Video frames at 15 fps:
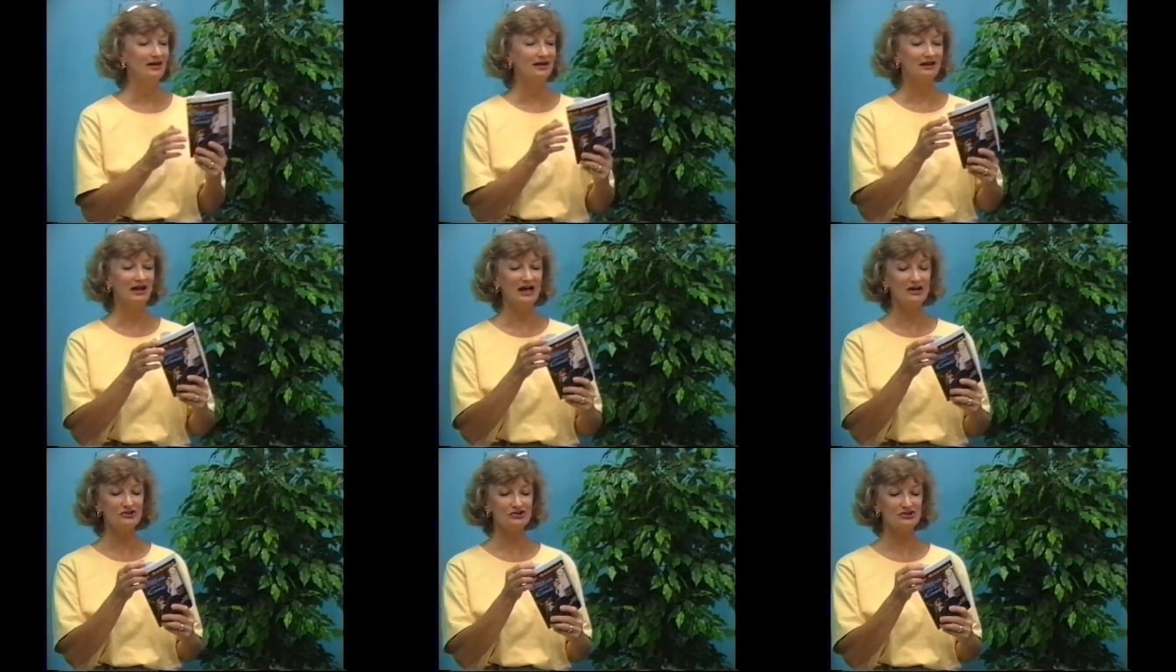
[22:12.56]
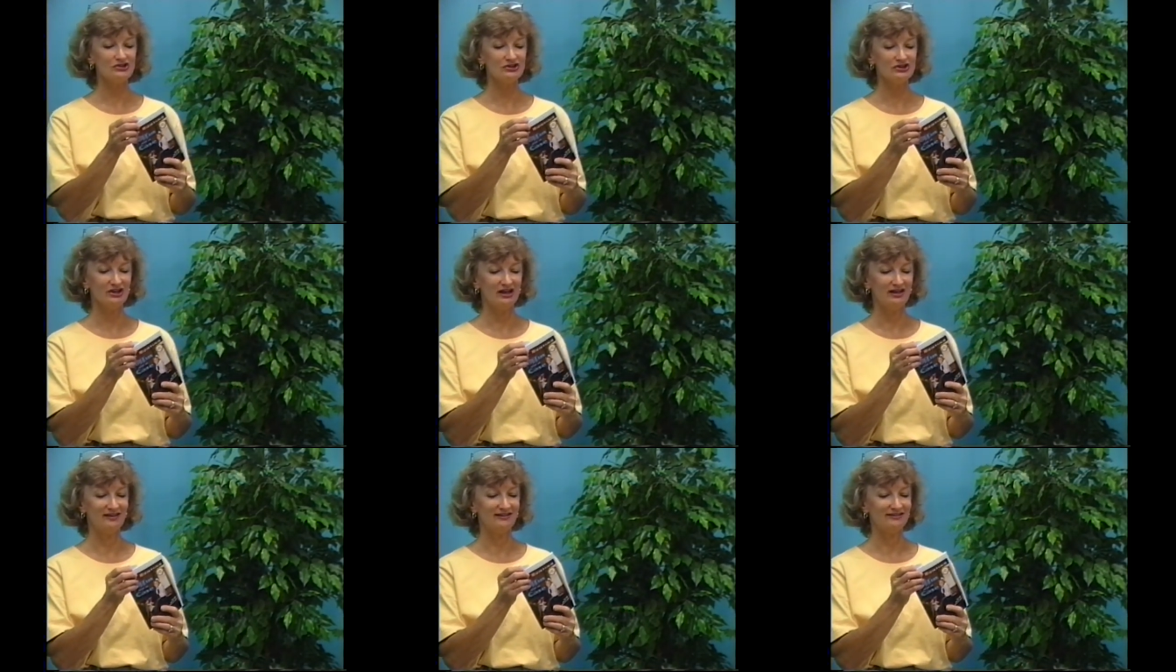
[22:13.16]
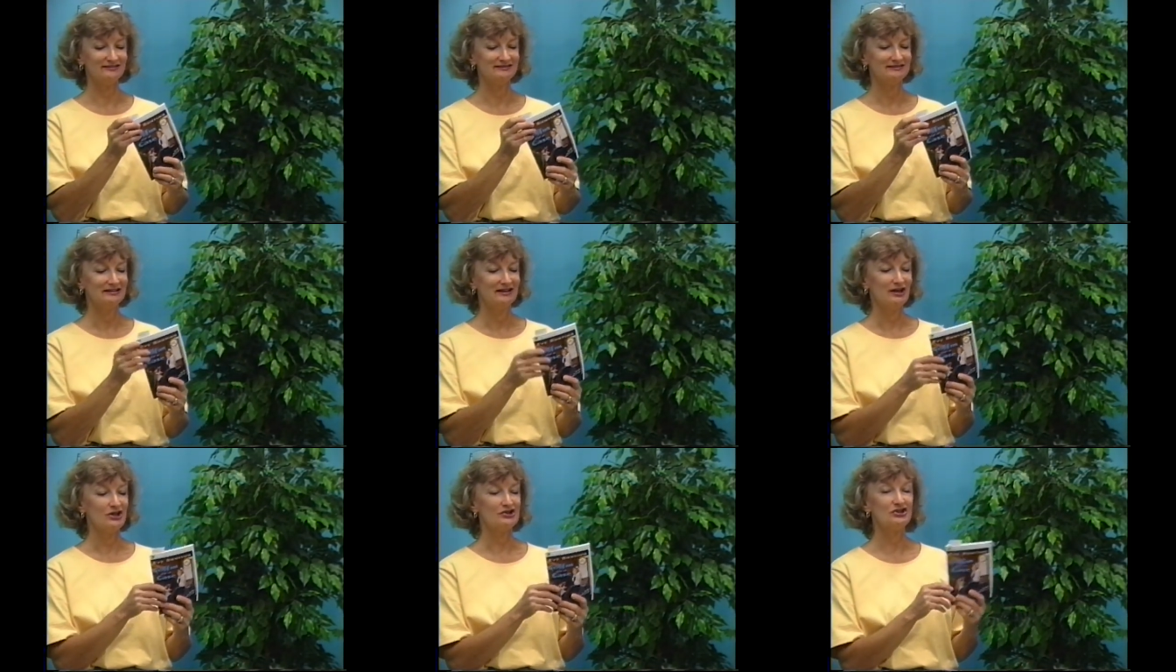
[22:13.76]
Last year, uh,
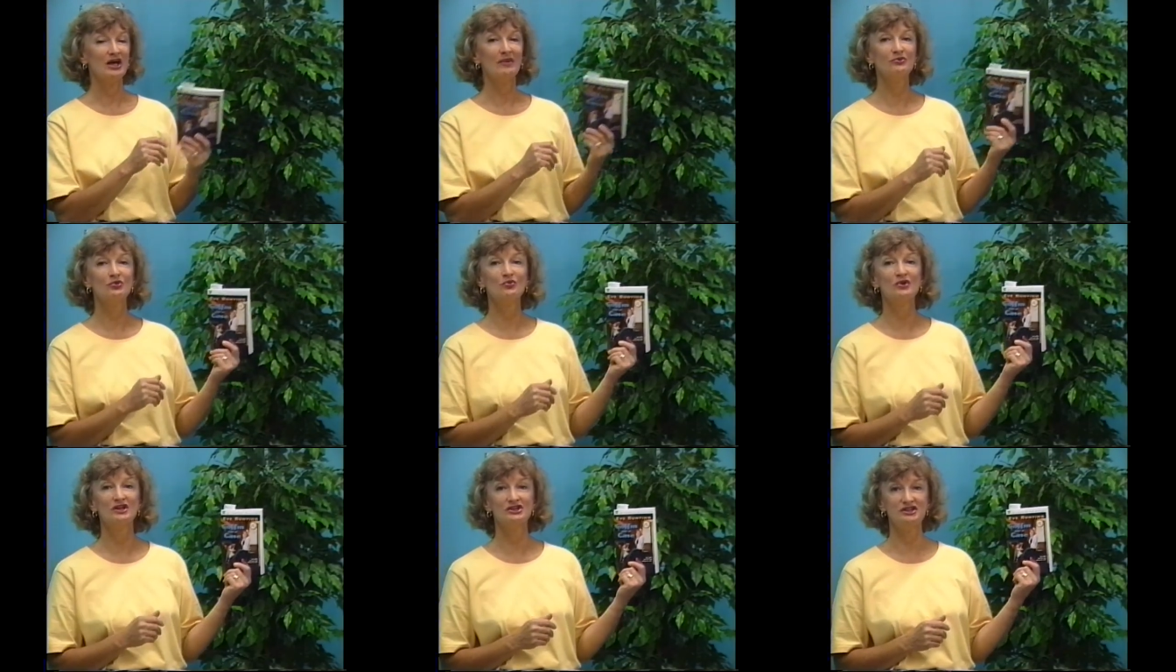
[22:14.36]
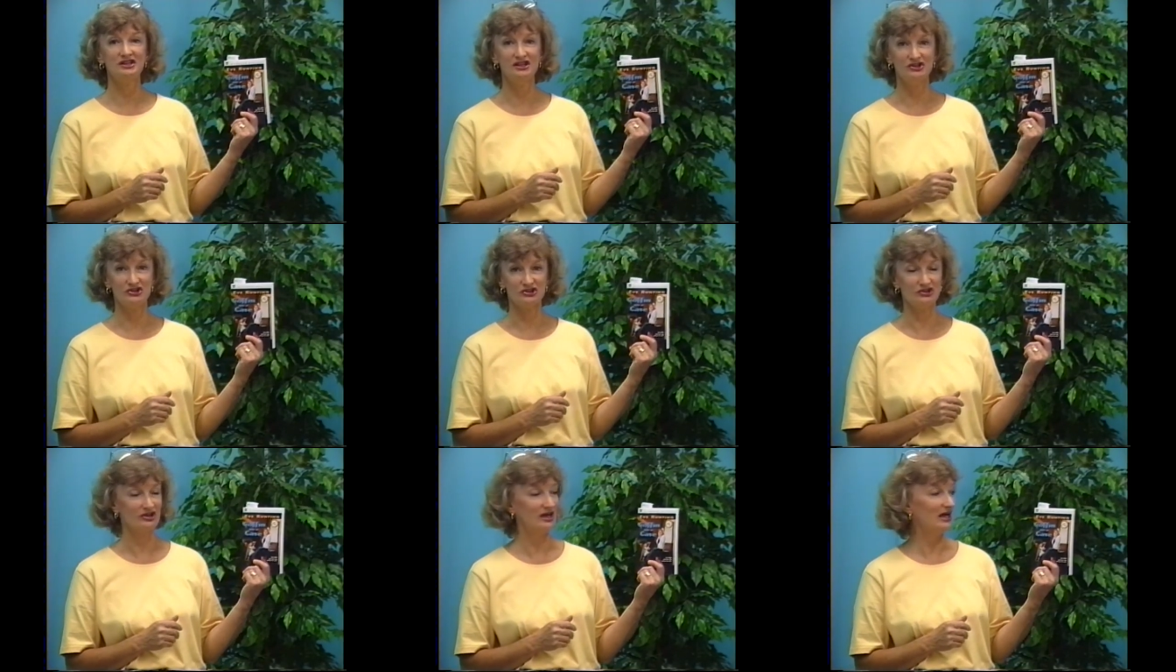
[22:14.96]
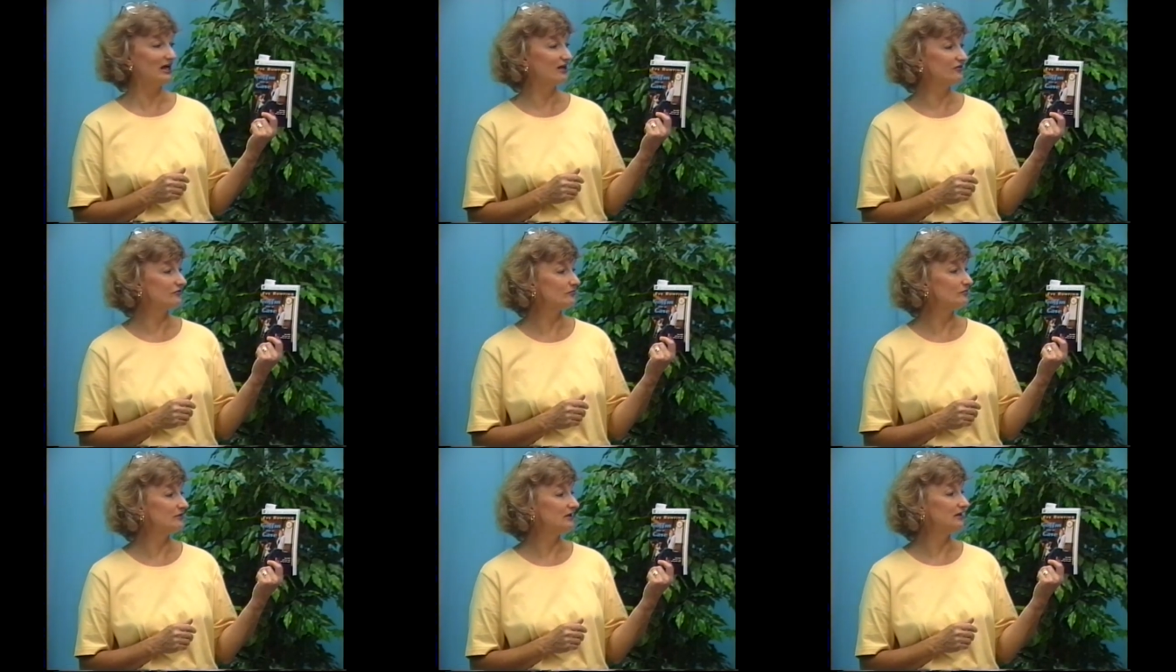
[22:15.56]
a chapter one teacher
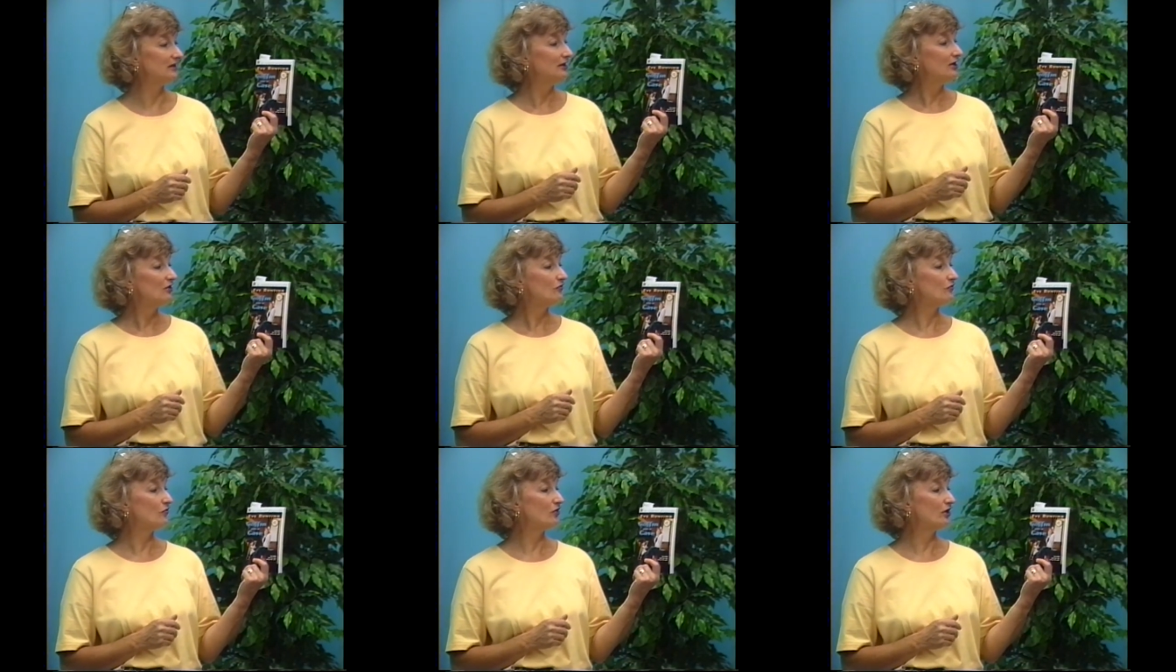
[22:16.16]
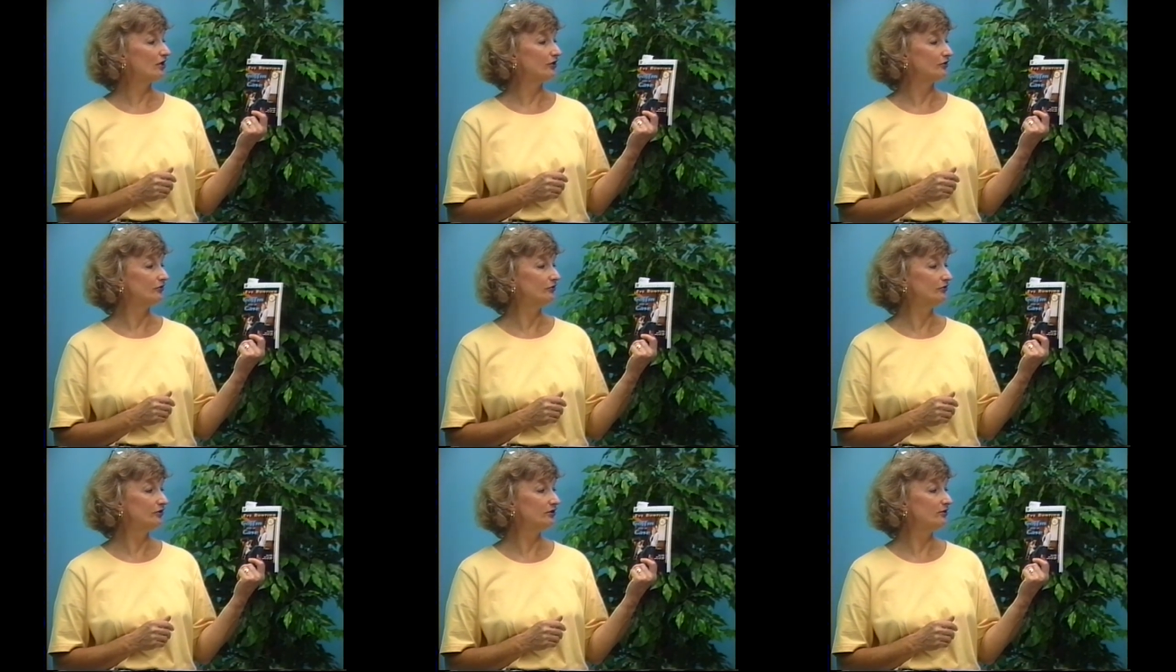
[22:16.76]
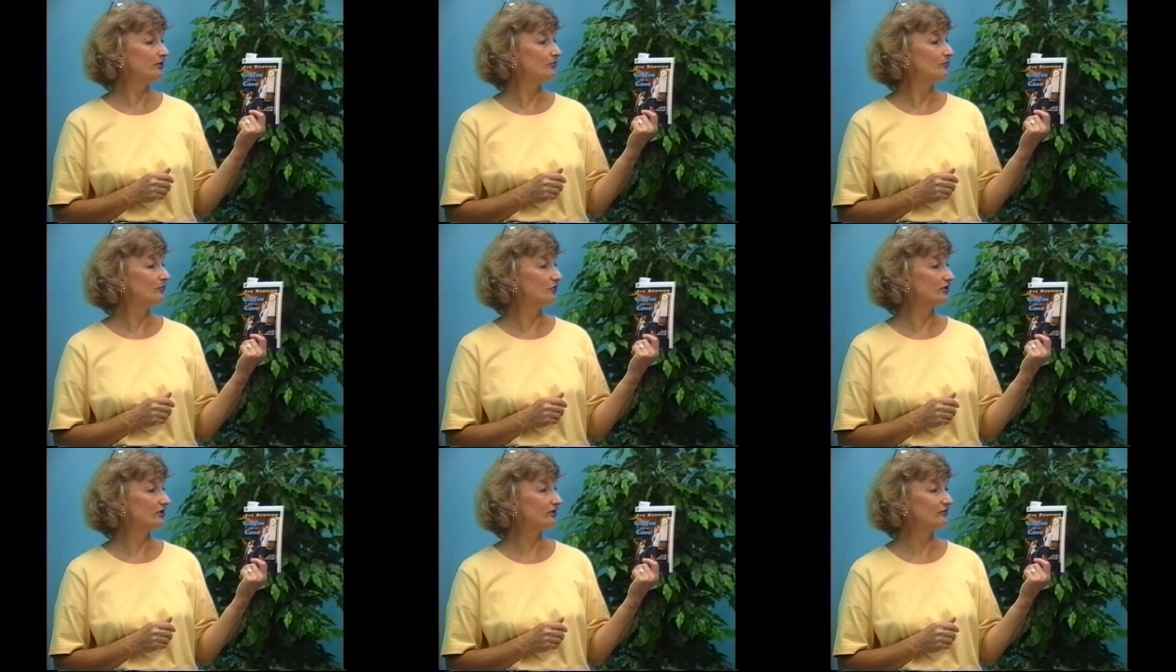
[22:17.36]
asked me for a good
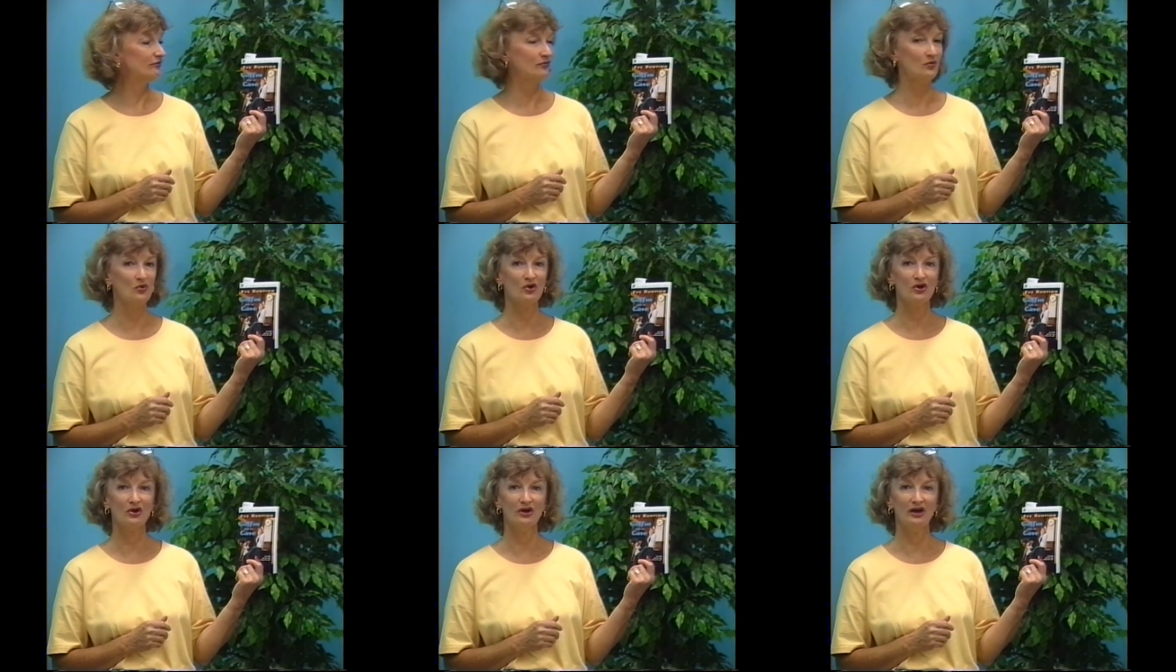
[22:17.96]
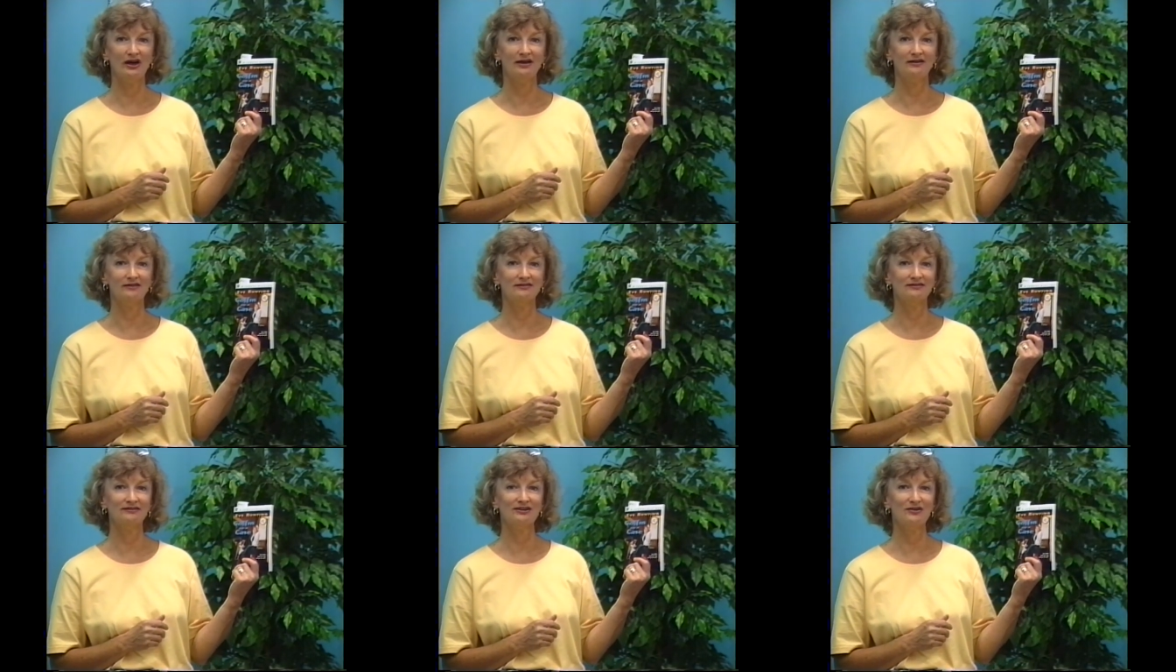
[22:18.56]
book for uh,